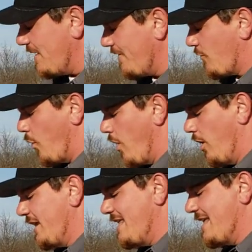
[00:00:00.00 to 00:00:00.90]
bit of
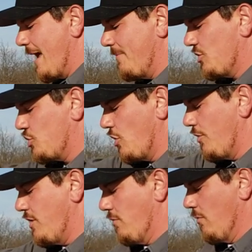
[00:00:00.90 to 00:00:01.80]
quality that I'm going to show
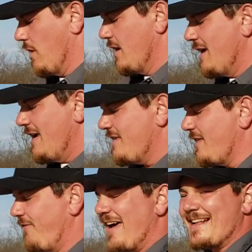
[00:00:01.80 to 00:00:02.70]
you is
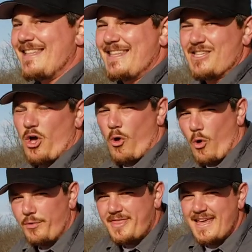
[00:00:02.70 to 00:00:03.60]
the fact that this
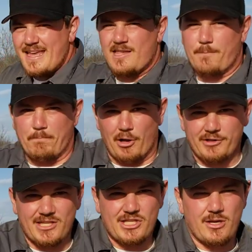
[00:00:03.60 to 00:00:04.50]
whole thing is
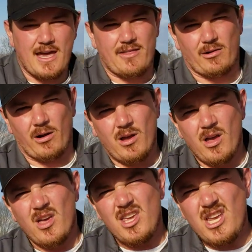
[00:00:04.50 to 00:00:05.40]
bolted together.
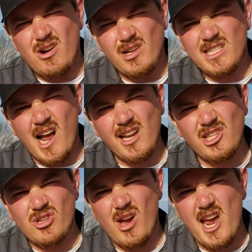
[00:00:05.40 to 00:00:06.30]
You know, it's kind of
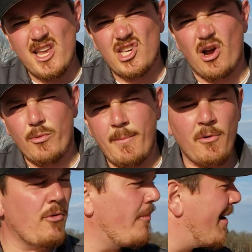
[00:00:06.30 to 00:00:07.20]
strange. I
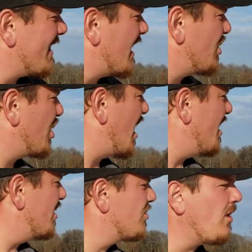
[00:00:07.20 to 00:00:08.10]
remember when we bought that
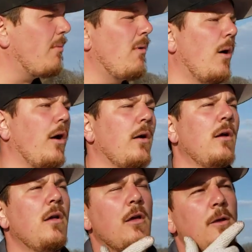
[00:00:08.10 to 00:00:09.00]
Chinese drum mower.
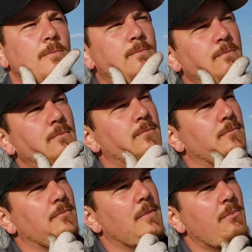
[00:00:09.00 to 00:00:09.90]

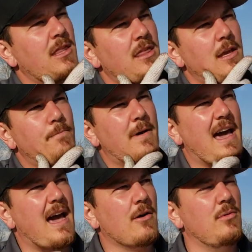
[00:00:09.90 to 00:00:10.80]
hmm, let me think
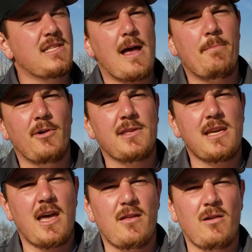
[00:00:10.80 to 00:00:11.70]
back. Was that bolted
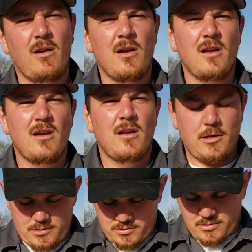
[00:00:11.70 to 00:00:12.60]
together? Mm.
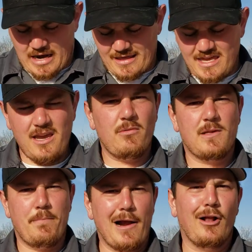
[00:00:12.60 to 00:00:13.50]
I think it was
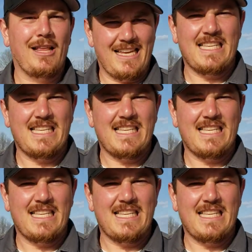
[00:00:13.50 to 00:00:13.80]
no. barely